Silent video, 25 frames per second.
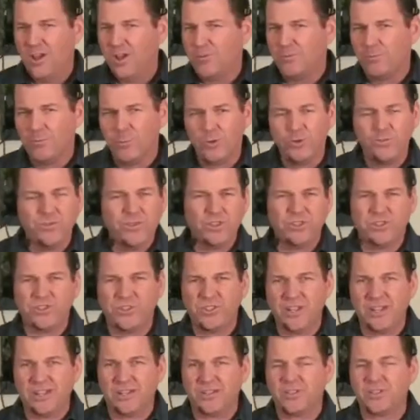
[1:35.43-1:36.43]
move the
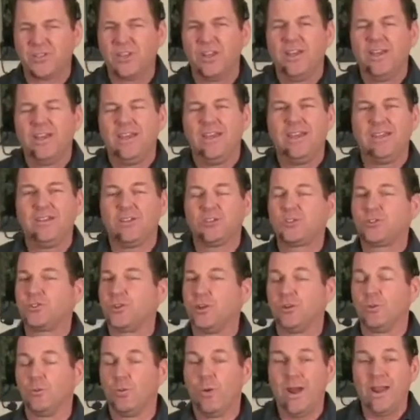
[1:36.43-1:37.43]
sticks in a
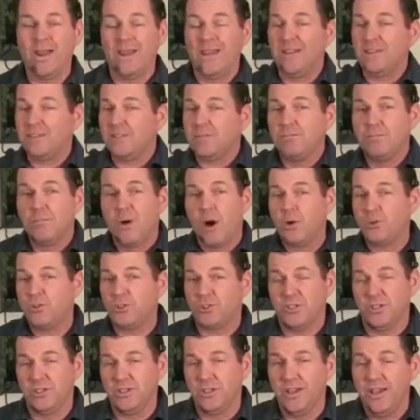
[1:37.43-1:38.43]
certain way. It's
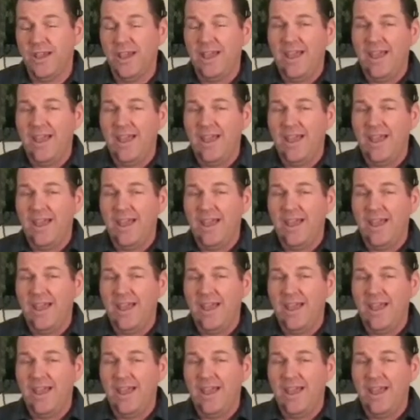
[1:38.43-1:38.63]
motion,